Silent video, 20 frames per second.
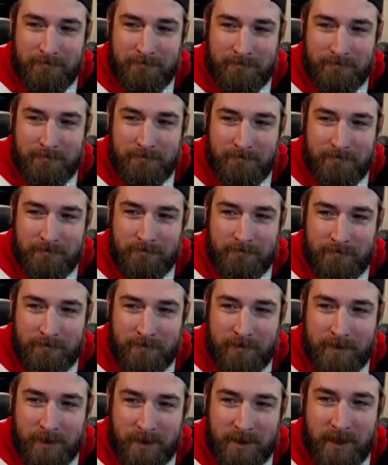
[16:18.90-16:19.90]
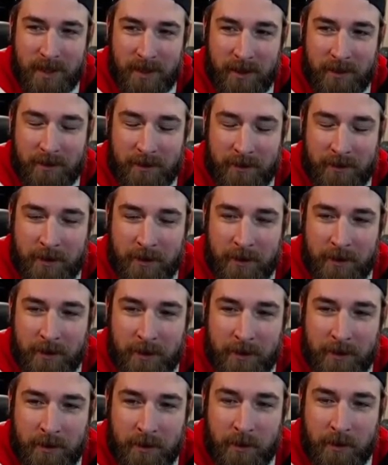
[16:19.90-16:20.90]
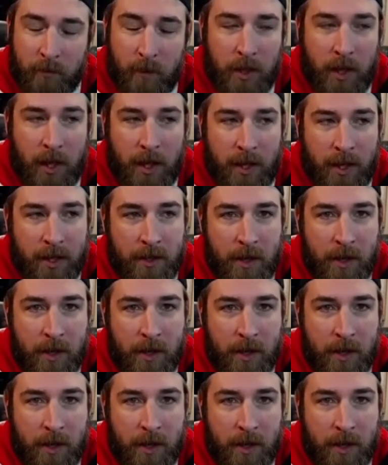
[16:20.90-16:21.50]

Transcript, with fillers: you know. Yeah. Uh, it's fun. and